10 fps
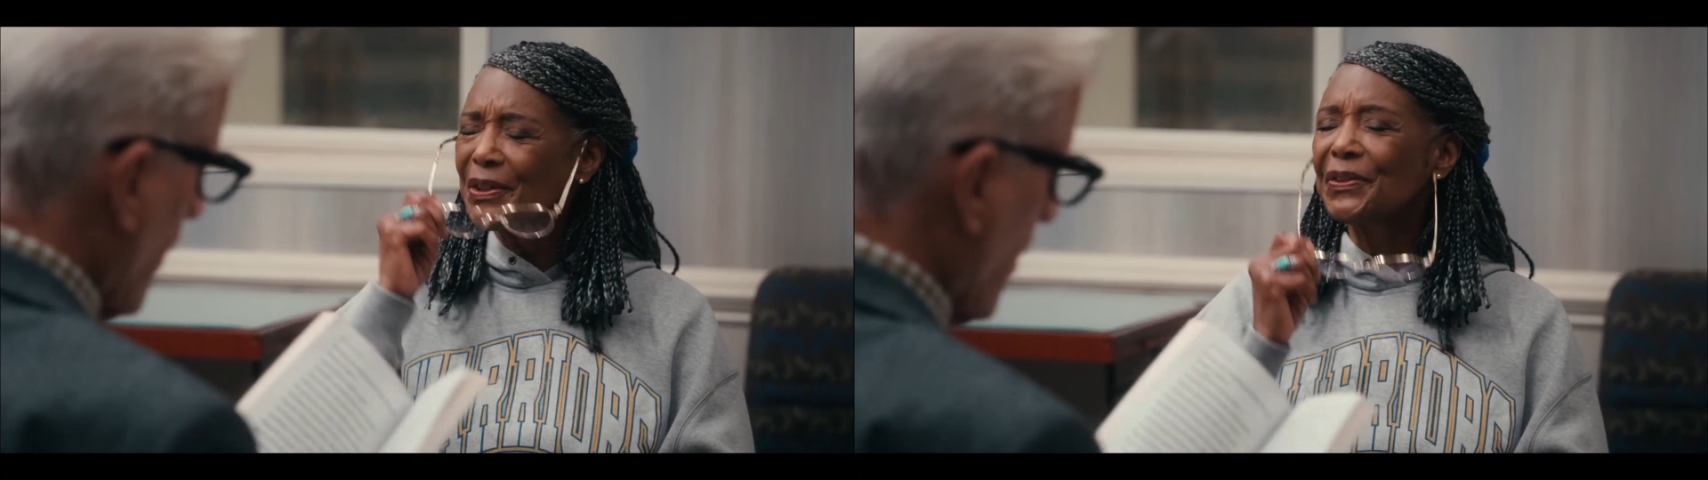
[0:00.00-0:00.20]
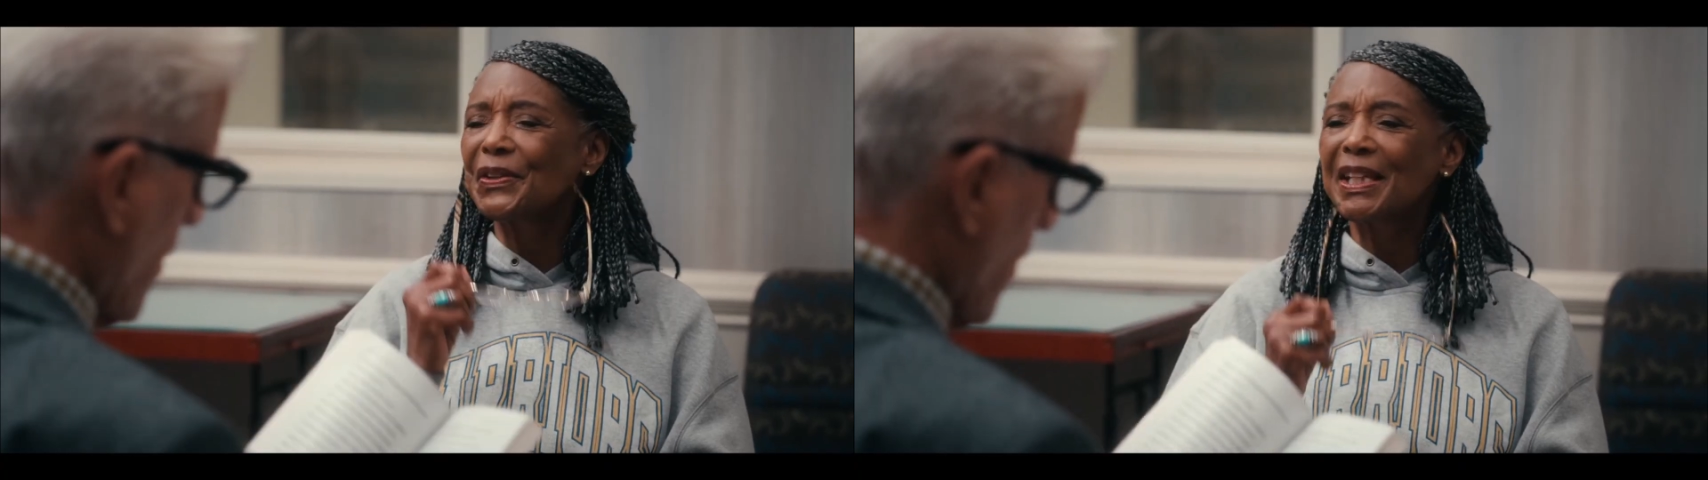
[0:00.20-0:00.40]

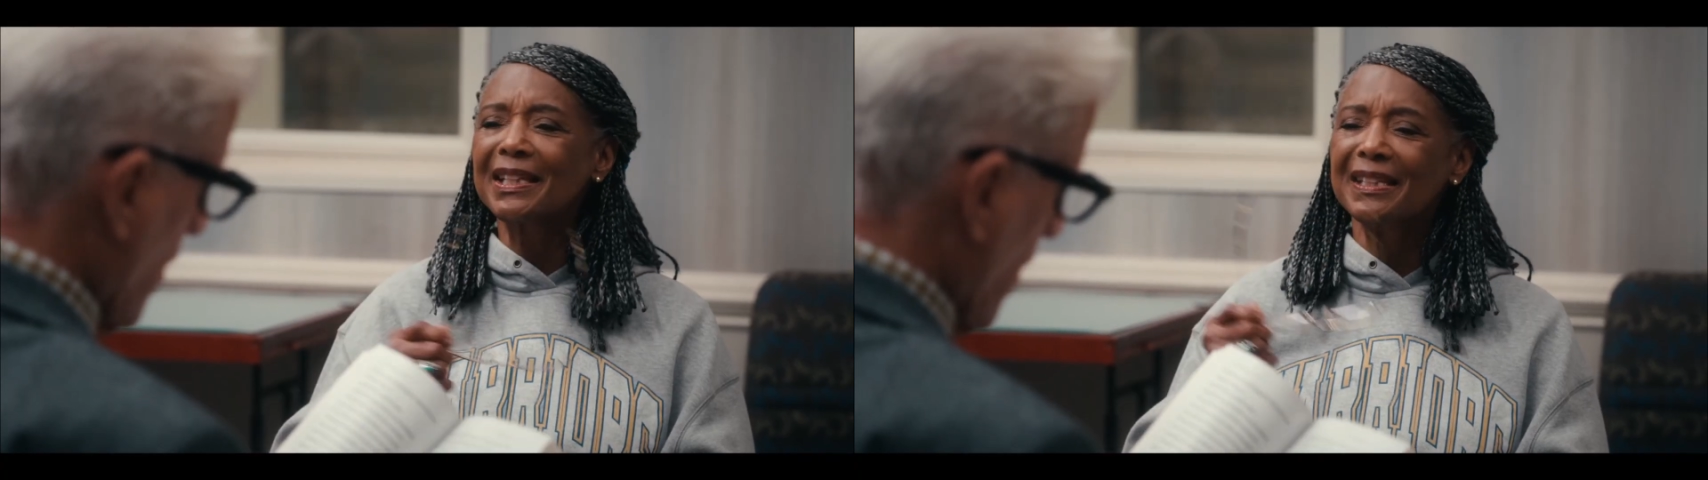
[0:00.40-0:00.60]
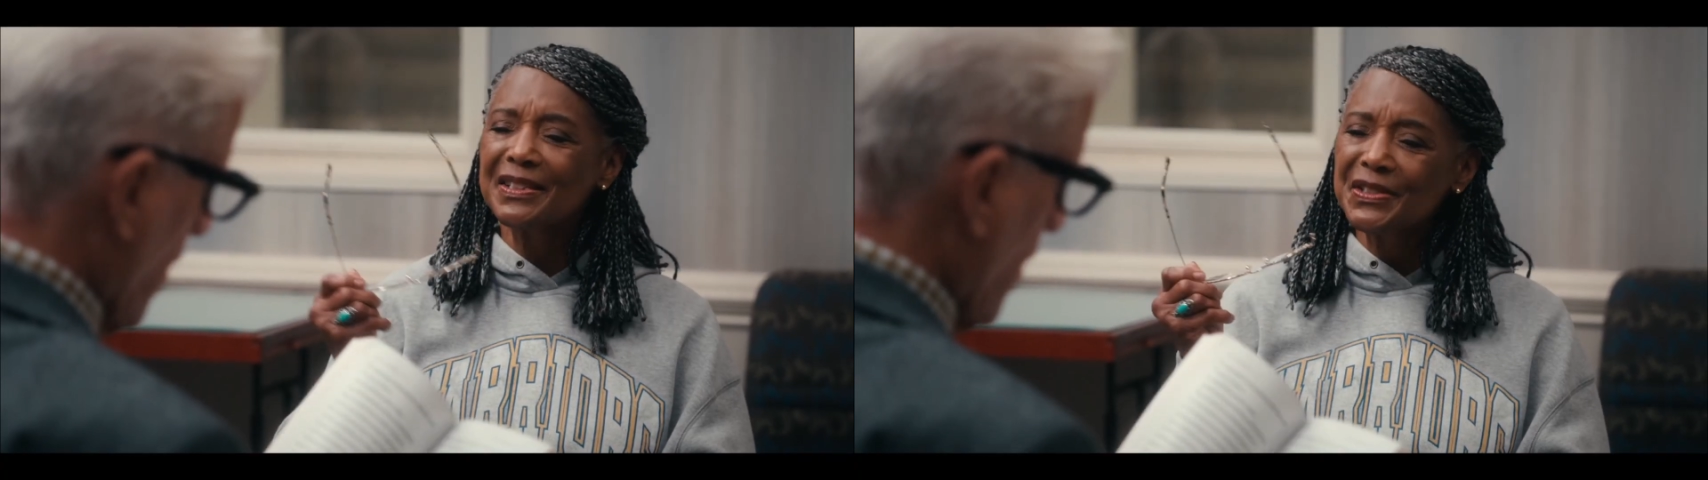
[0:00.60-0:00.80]
poet like
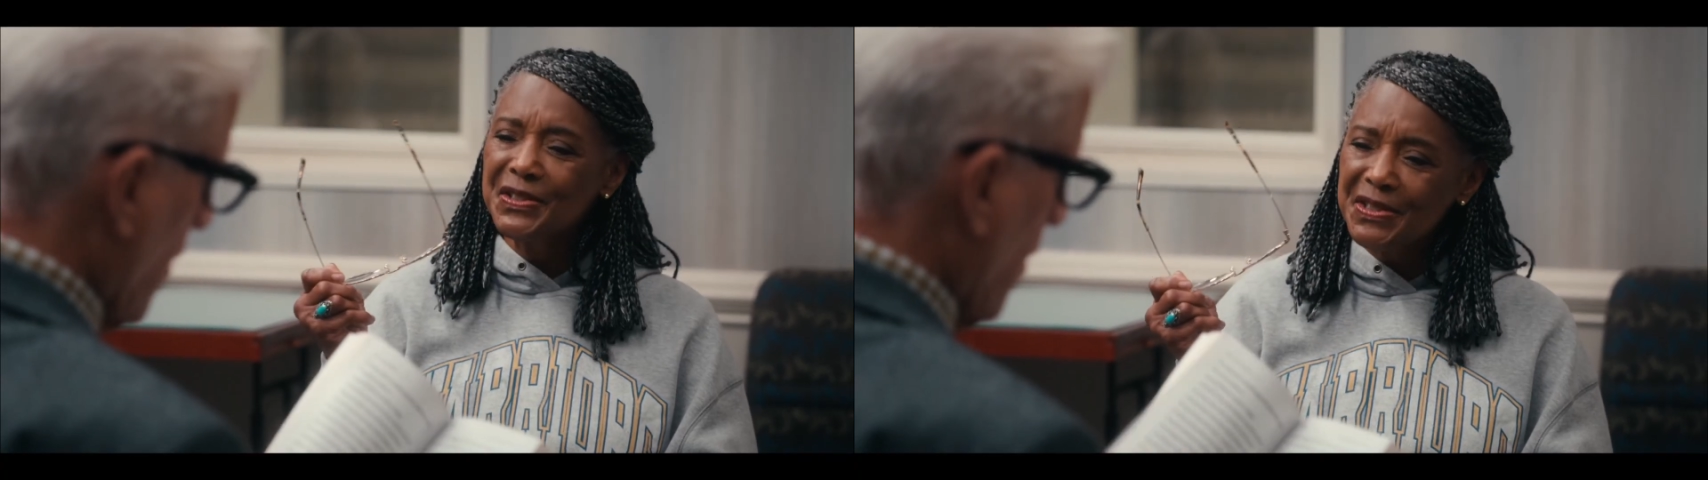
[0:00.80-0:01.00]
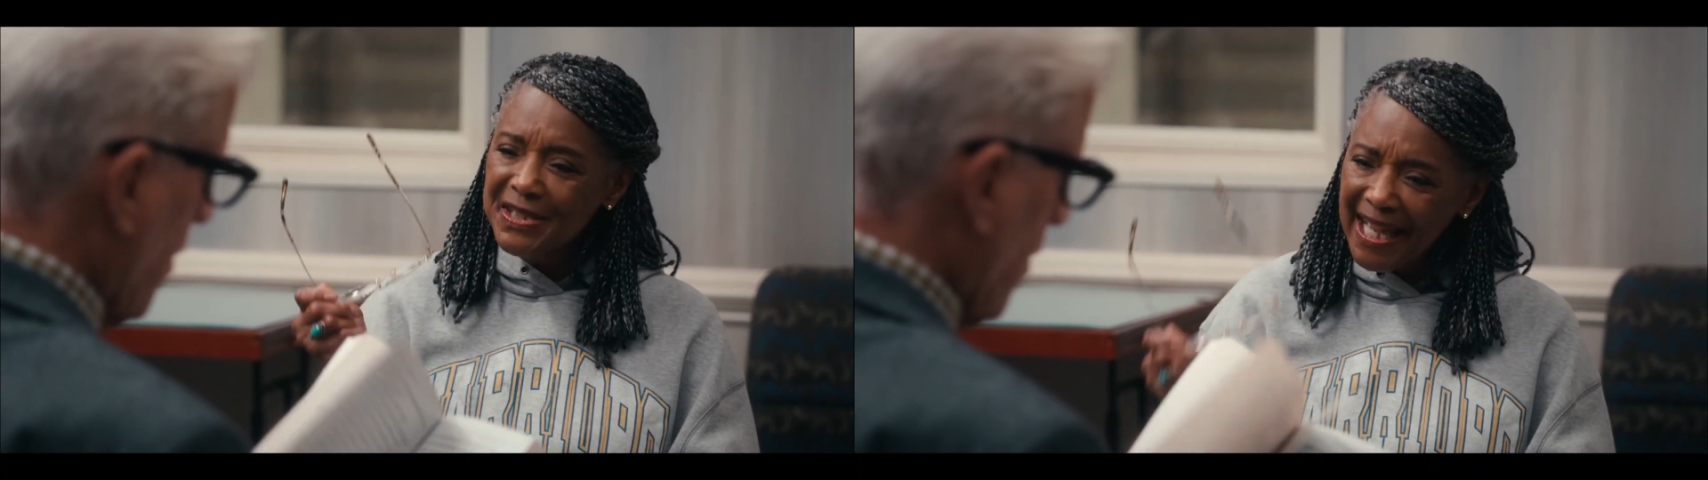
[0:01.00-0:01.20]
her.
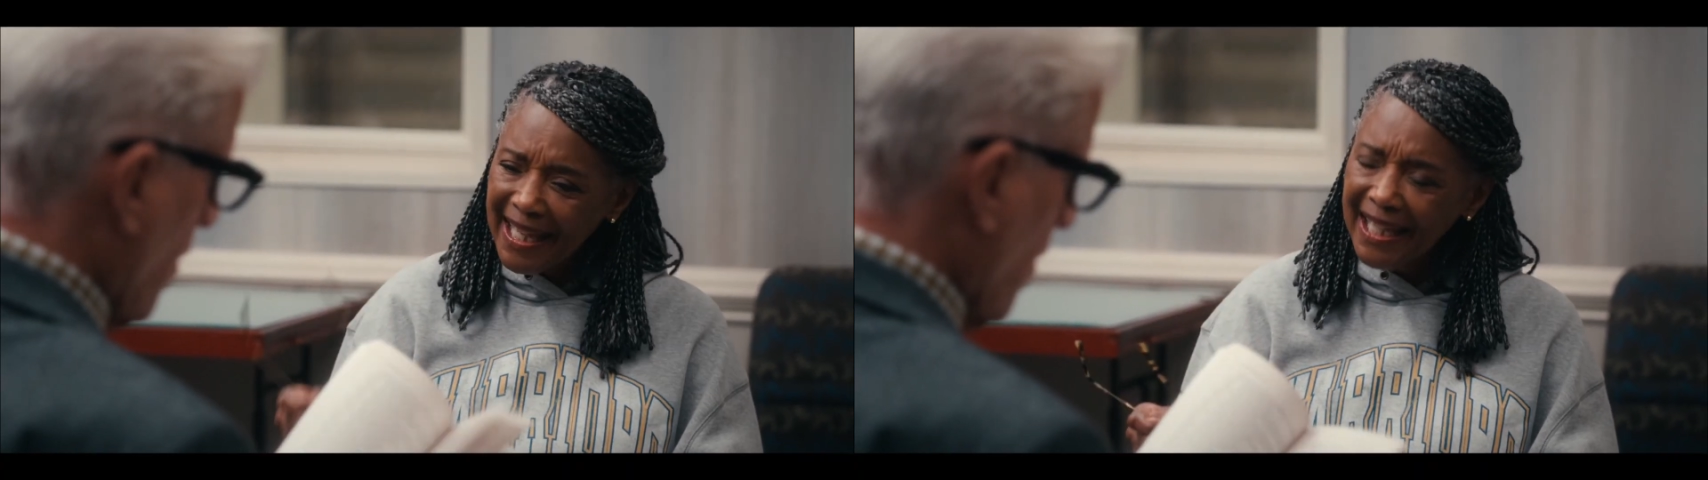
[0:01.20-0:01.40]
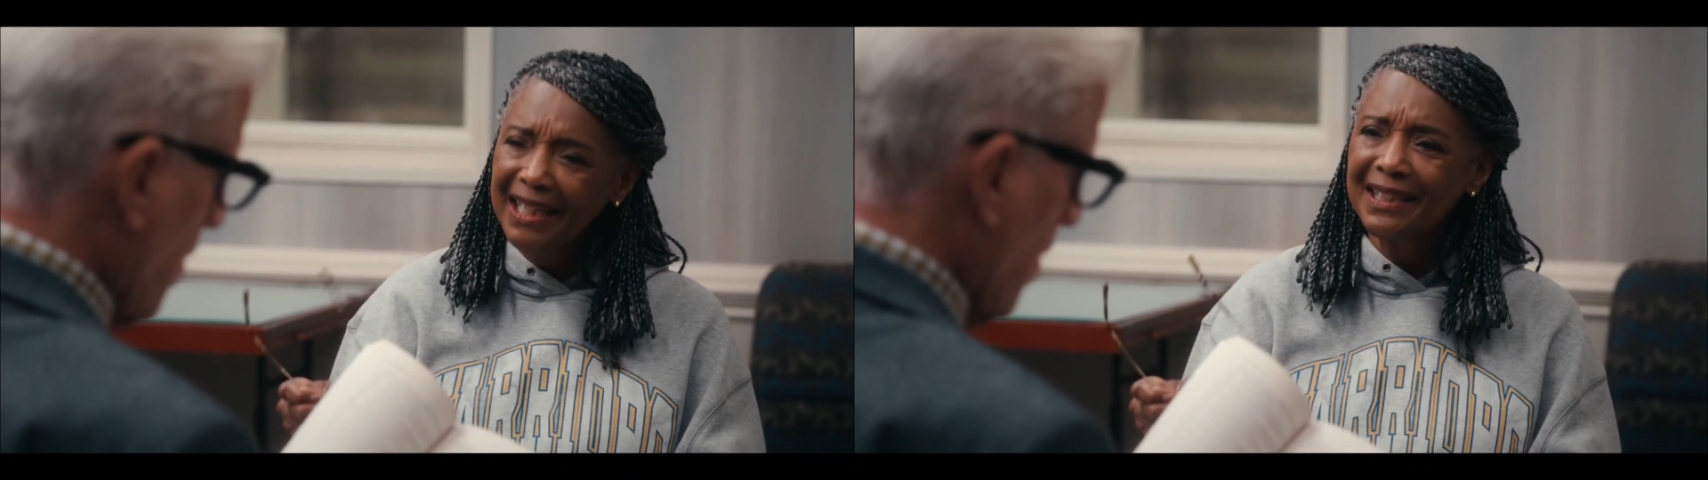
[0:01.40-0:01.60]

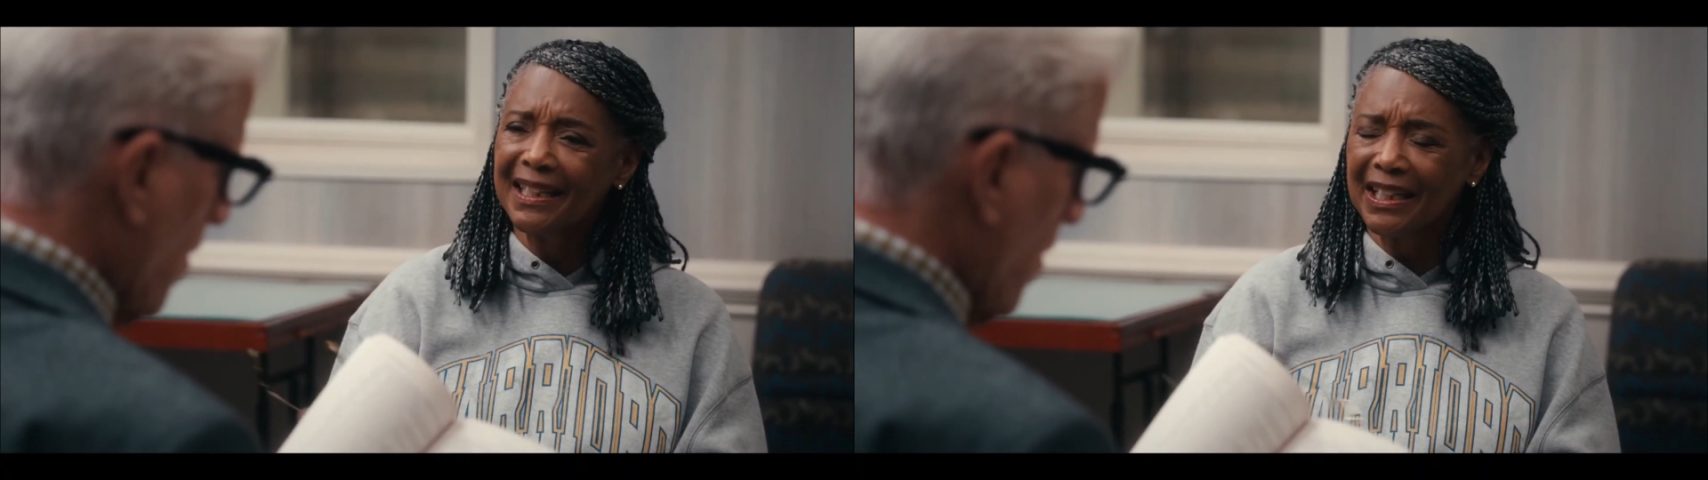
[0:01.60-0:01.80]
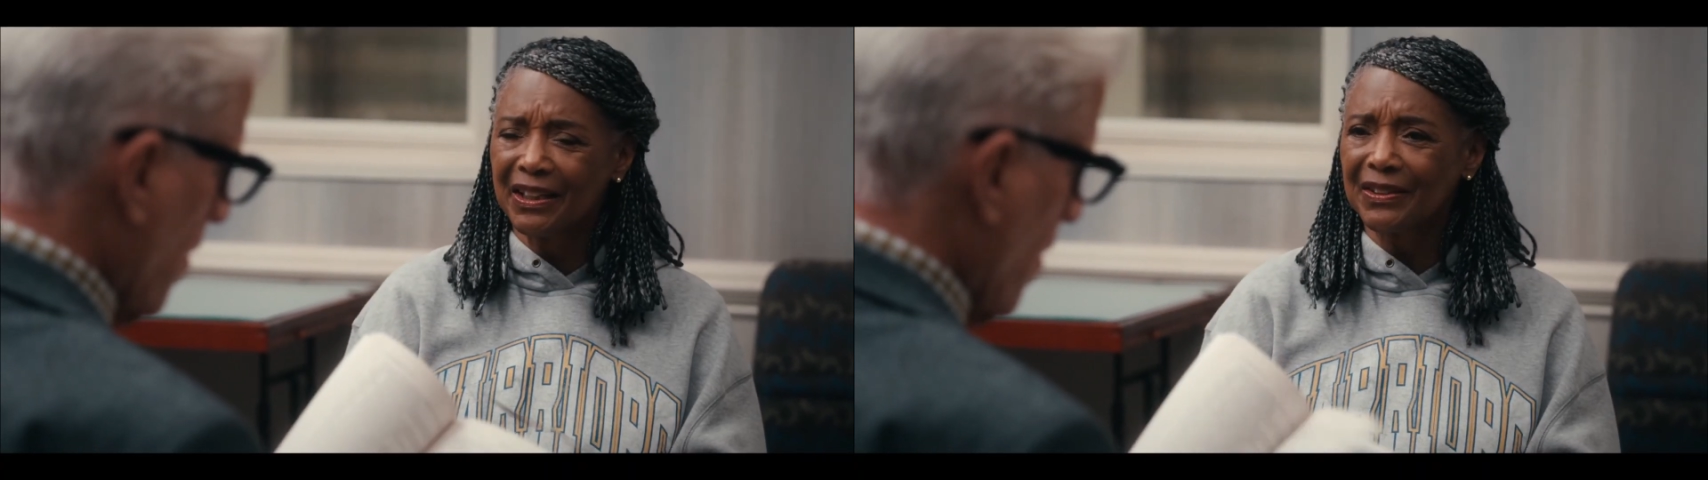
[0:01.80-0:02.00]

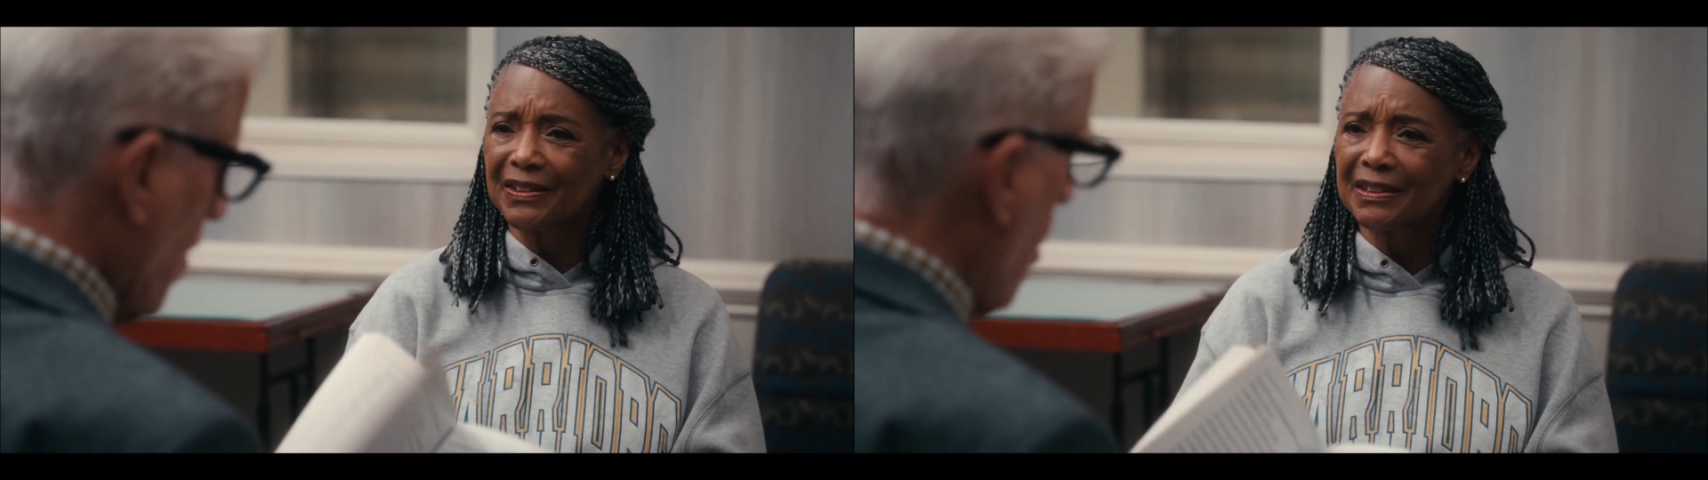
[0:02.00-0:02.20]
But she tells